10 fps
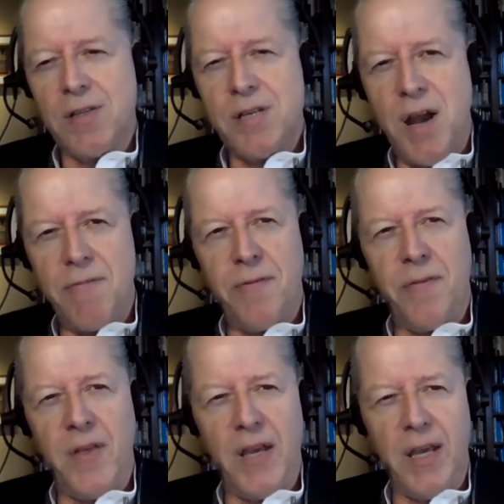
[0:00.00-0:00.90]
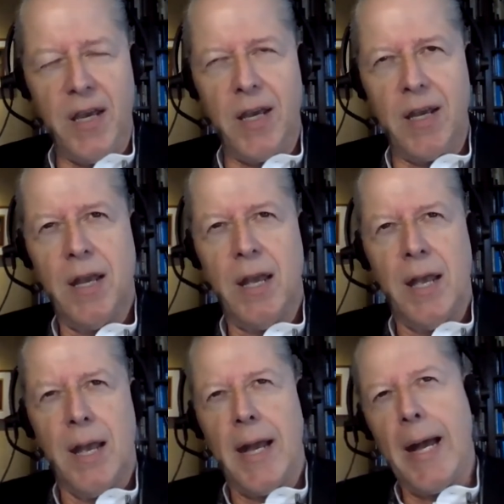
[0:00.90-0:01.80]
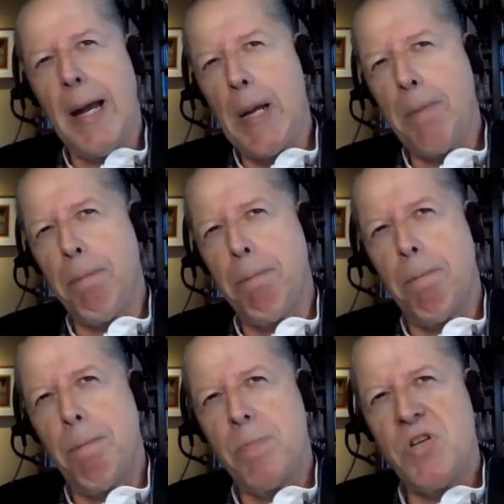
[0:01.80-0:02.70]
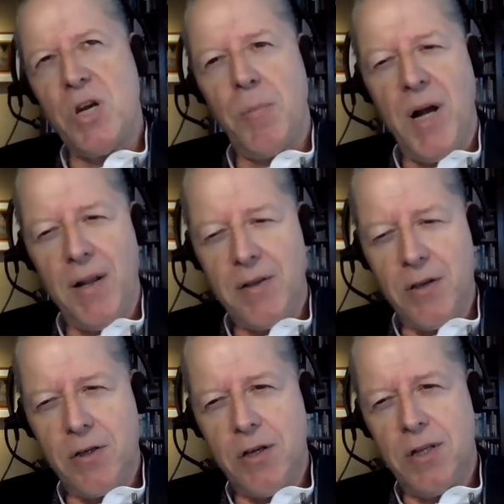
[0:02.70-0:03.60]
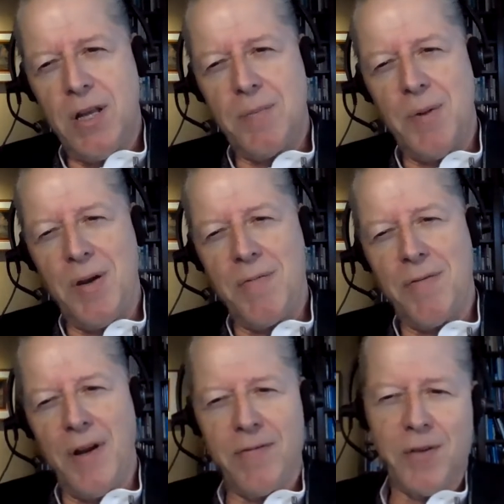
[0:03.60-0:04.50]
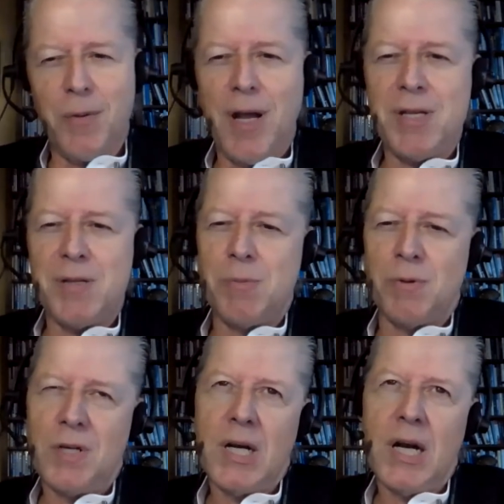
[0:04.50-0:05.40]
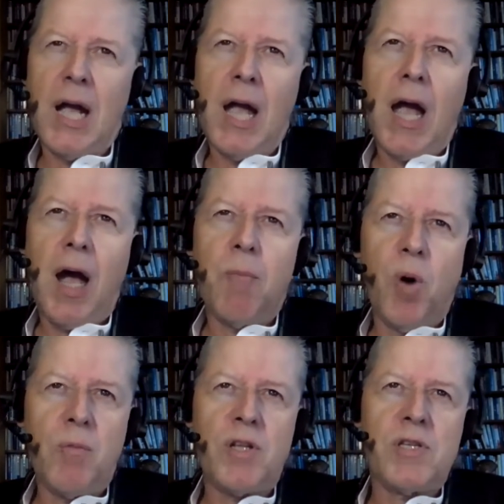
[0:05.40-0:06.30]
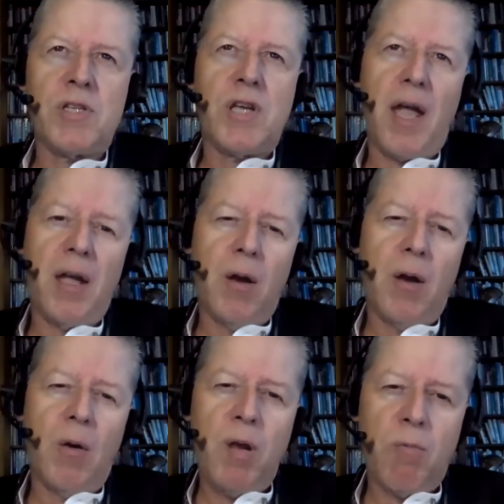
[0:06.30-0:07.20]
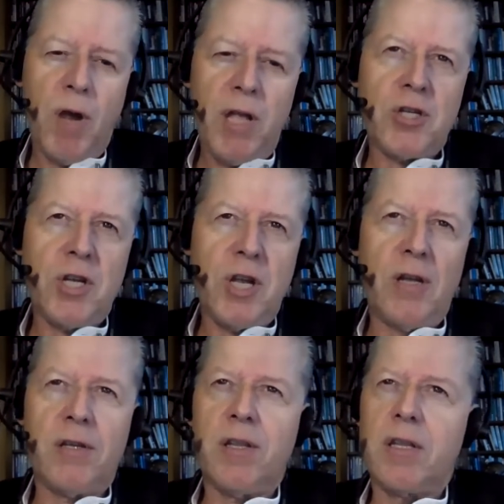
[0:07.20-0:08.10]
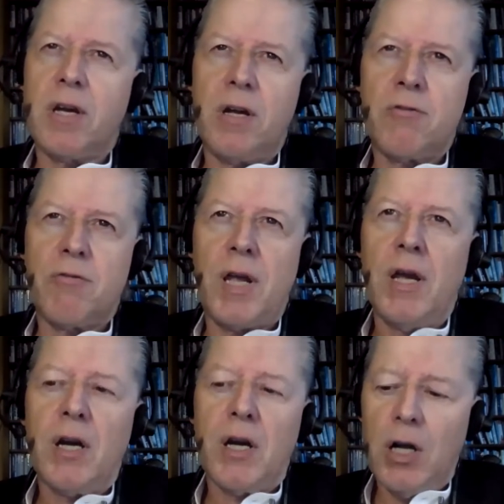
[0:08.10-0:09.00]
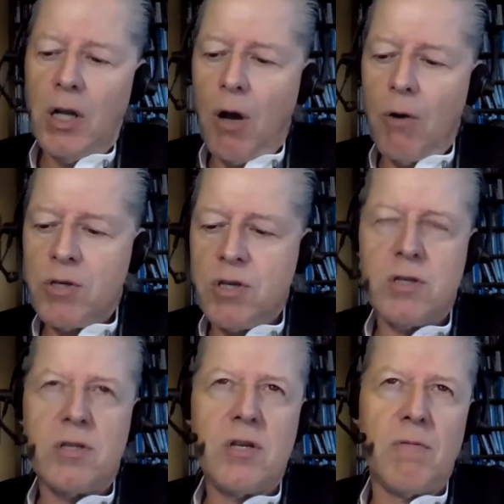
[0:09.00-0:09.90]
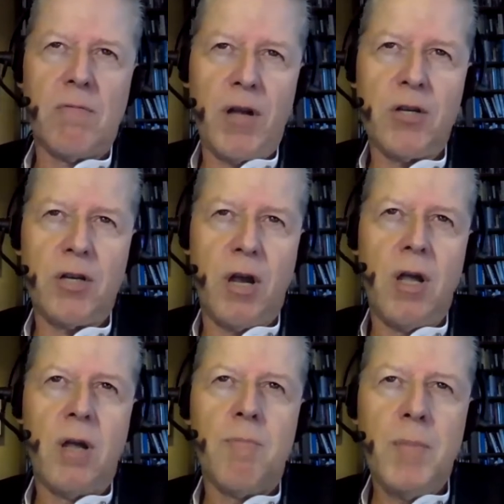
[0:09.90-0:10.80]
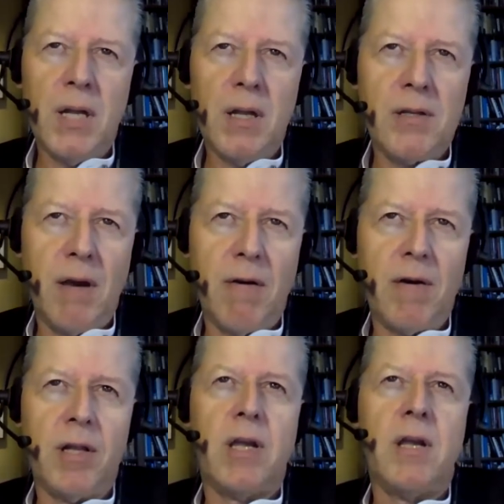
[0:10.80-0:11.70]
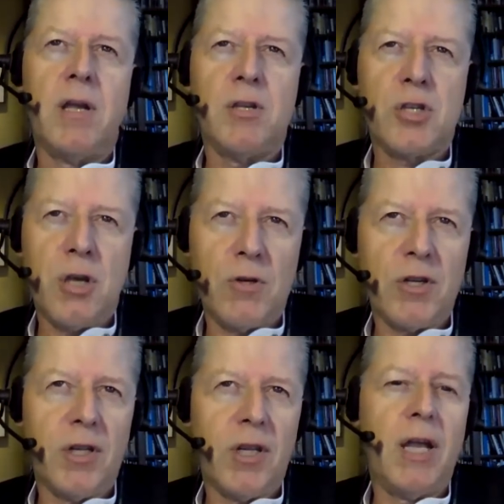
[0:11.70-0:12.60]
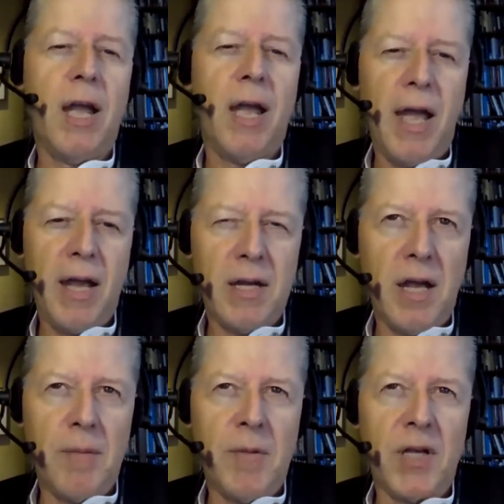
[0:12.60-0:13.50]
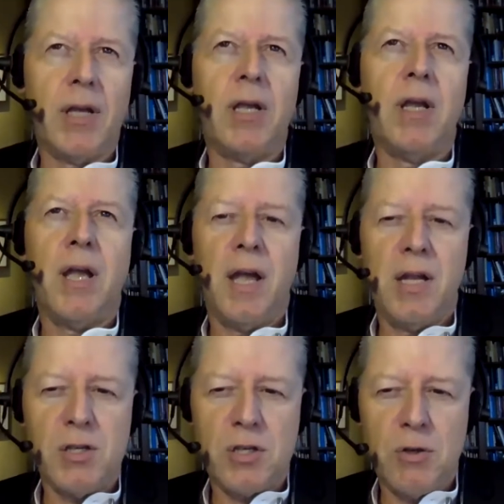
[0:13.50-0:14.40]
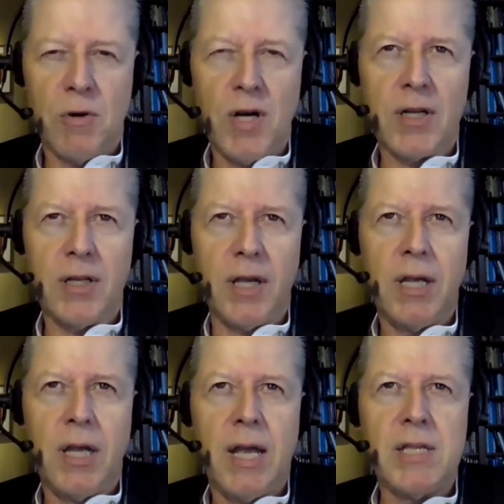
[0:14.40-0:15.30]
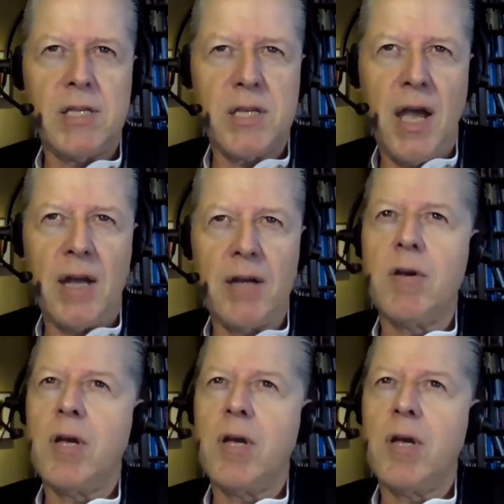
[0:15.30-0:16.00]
tough thinking geopolitician, like my friend François Heisbourg, one would say, we reached into the country closest to Russia militarily, socially, economically, and historically, and said,